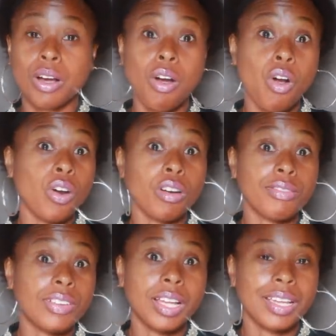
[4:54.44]

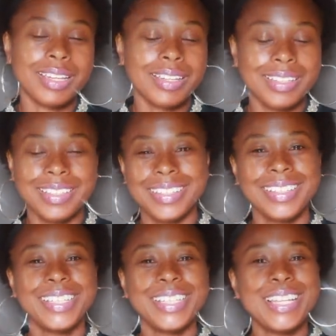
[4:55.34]
horrifying.
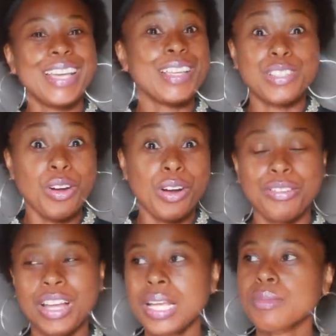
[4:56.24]
That's
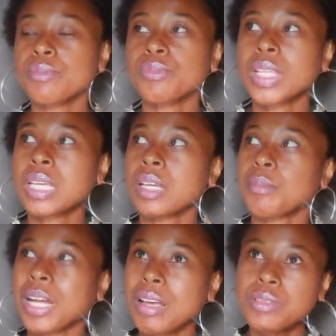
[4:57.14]
horrifying.
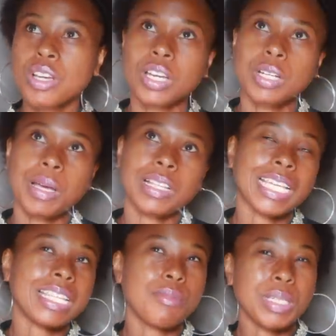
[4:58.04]
But I'm talking about
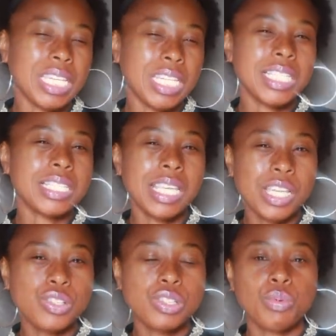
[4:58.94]
like in the beginning
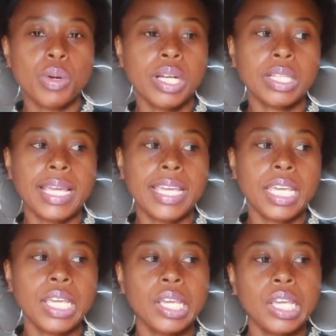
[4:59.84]
stages where like,
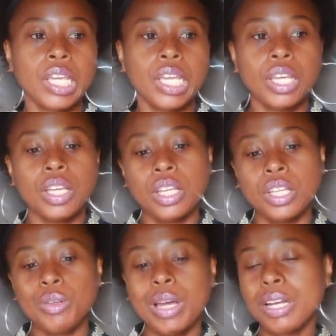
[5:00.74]

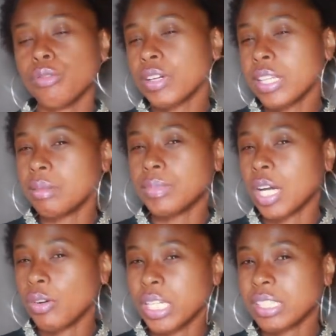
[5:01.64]
you got a rhythm
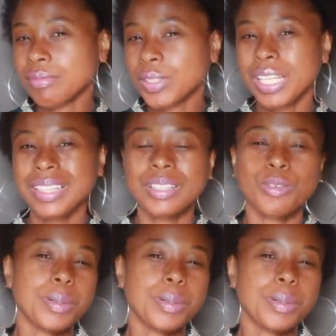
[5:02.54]
going, you got a little